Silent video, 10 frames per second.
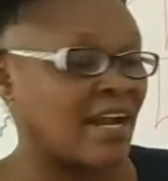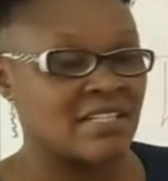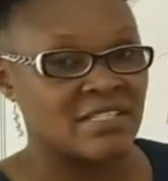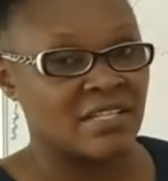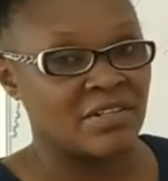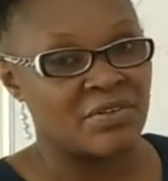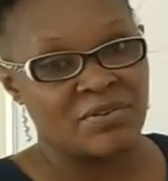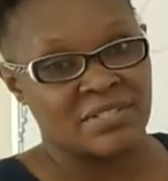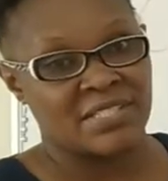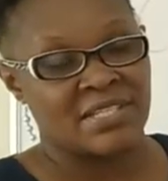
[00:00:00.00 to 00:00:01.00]
cats and
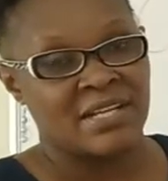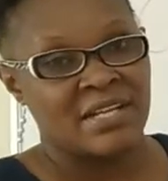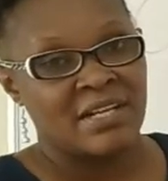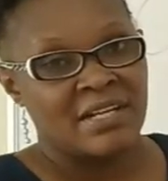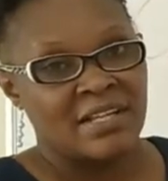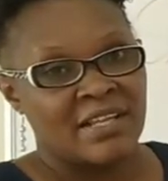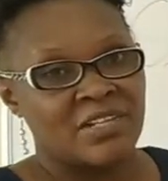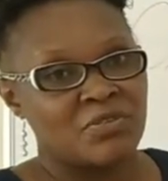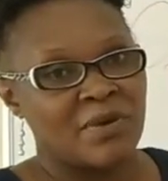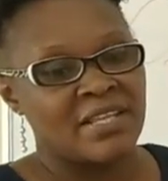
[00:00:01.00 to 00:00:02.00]
dogs.
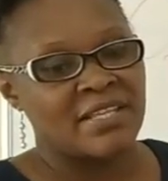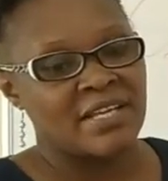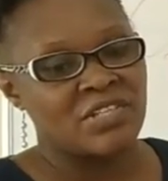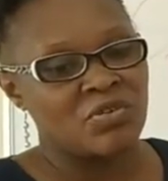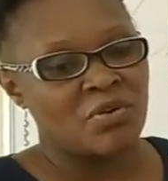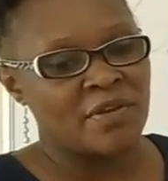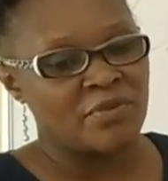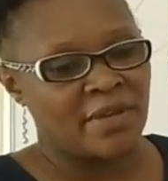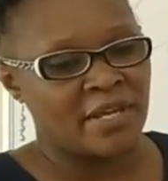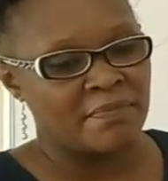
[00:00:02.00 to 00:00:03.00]
That one, there is no way you can